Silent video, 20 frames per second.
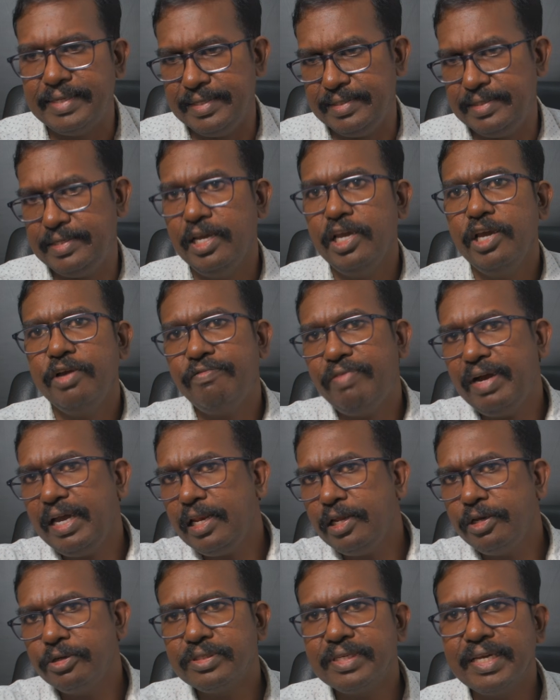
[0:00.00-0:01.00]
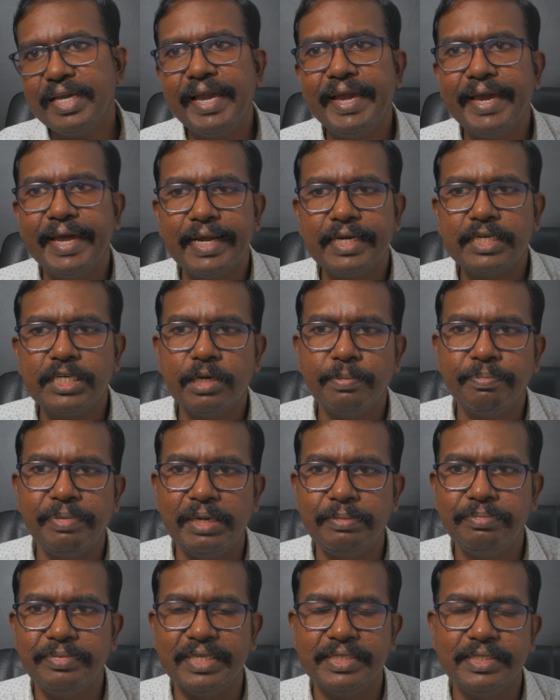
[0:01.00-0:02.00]
test. While using a electric
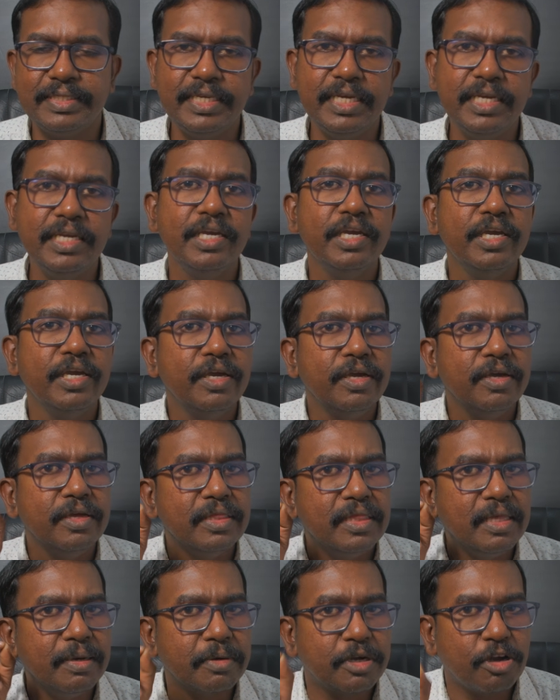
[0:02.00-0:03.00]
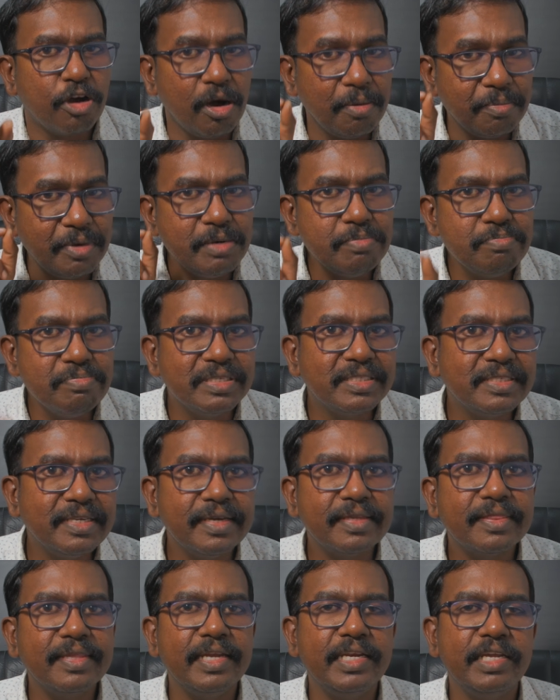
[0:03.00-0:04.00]
pulse testing, the common
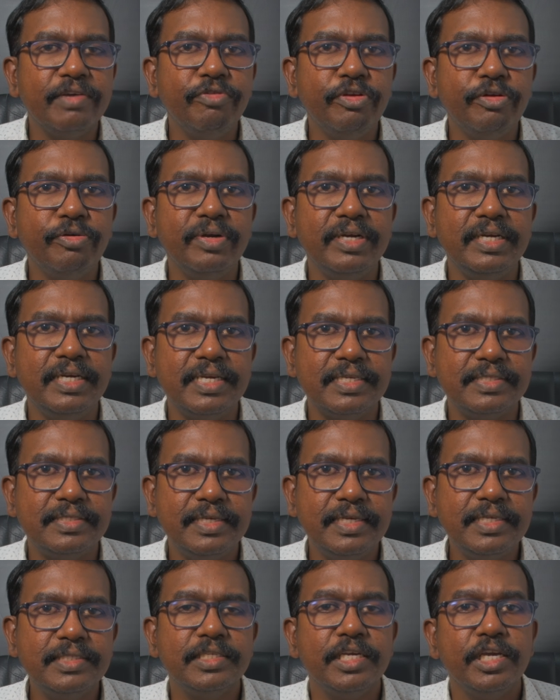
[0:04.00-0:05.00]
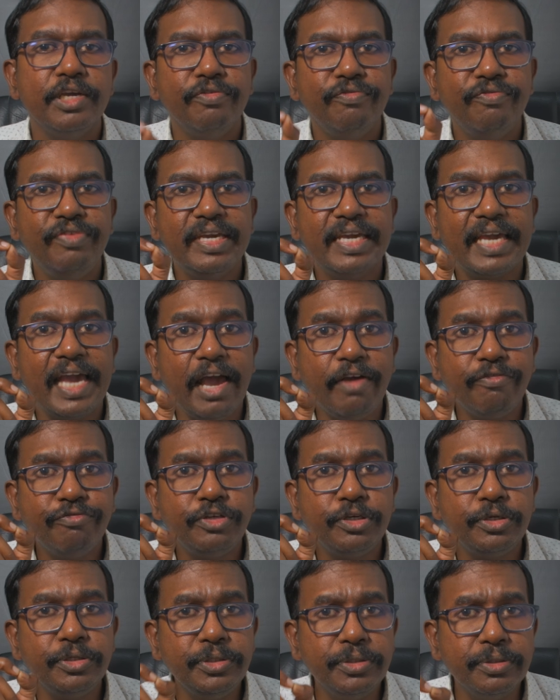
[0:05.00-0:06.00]
mistake that everyone does is, we
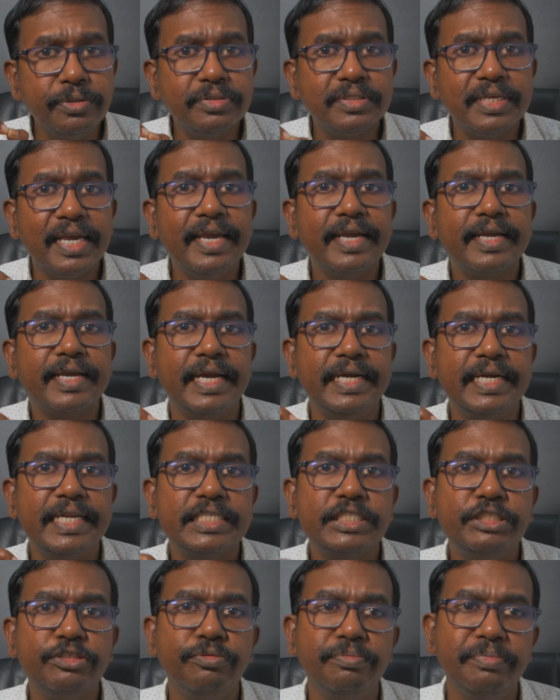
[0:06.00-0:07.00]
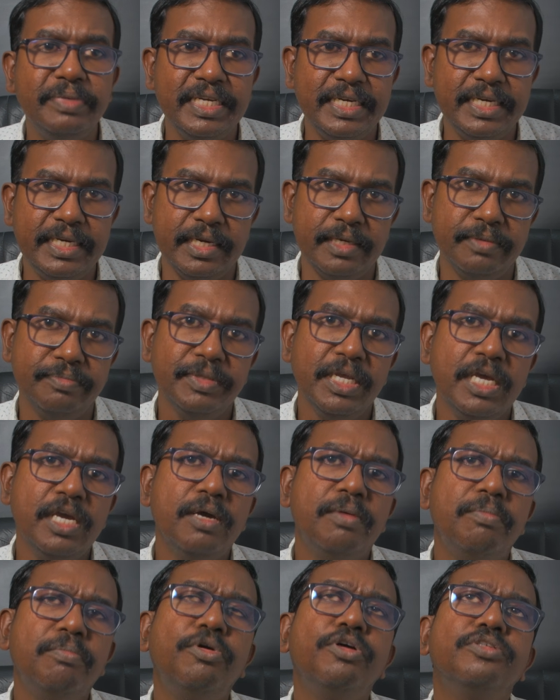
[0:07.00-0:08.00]
have to use a conductive media.
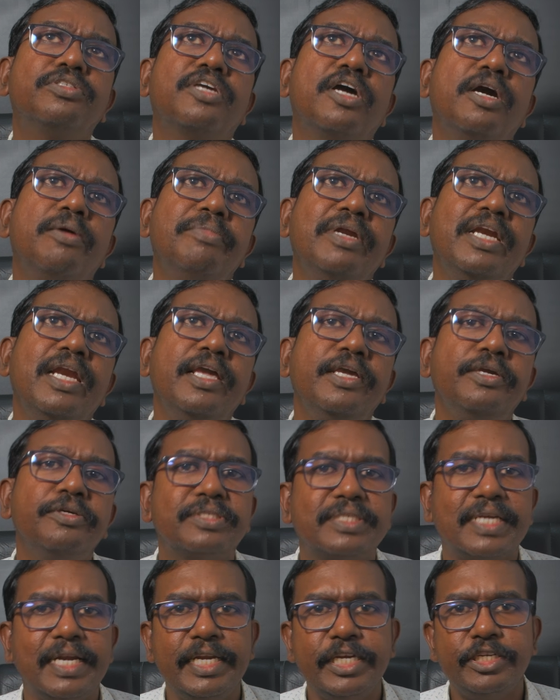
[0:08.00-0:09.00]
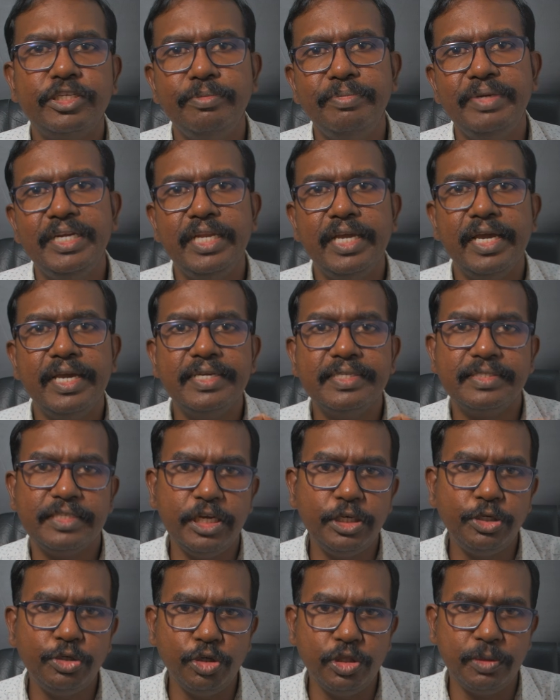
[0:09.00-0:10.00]
Most commonly used conductive media is
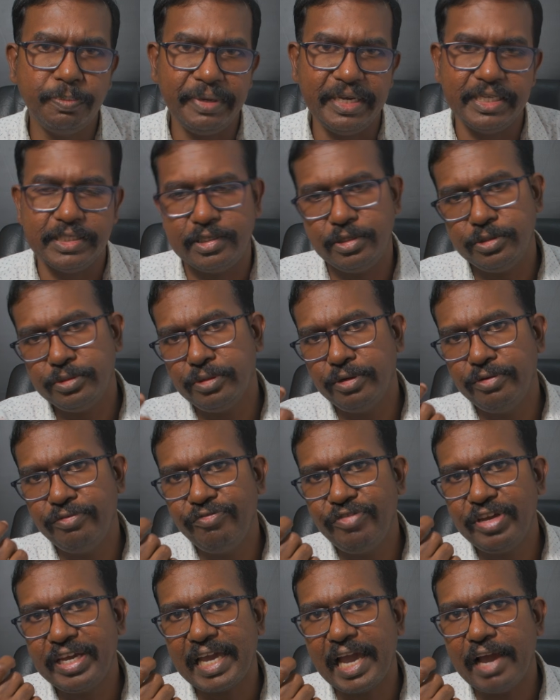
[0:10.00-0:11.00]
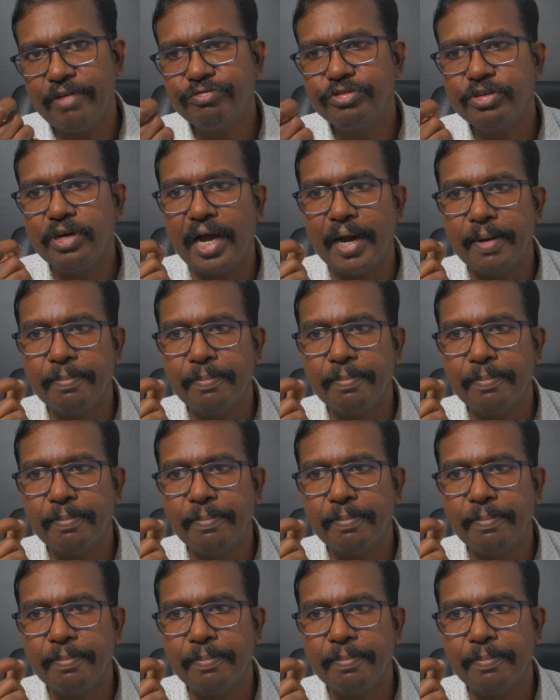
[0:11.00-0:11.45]
a toothpaste. So we have to